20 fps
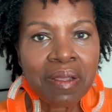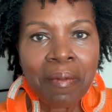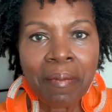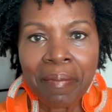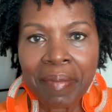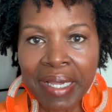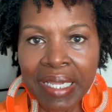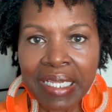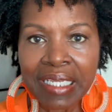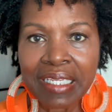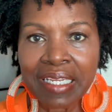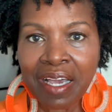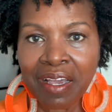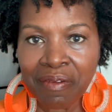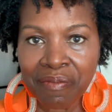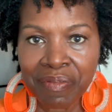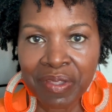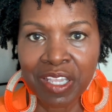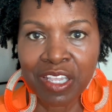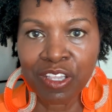might
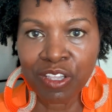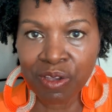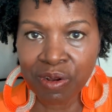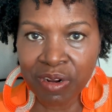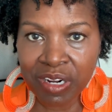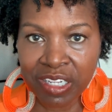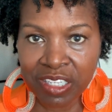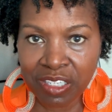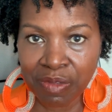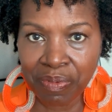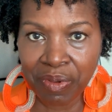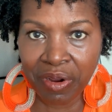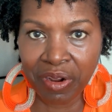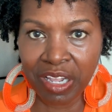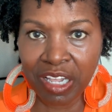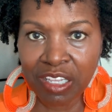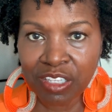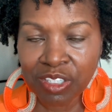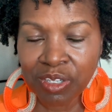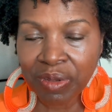not be your
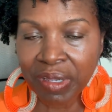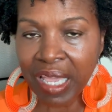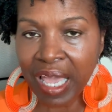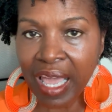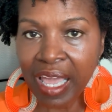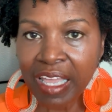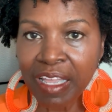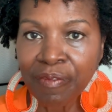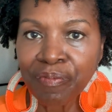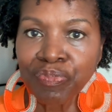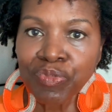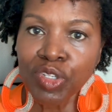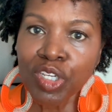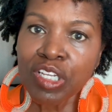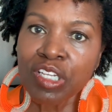experience, okay?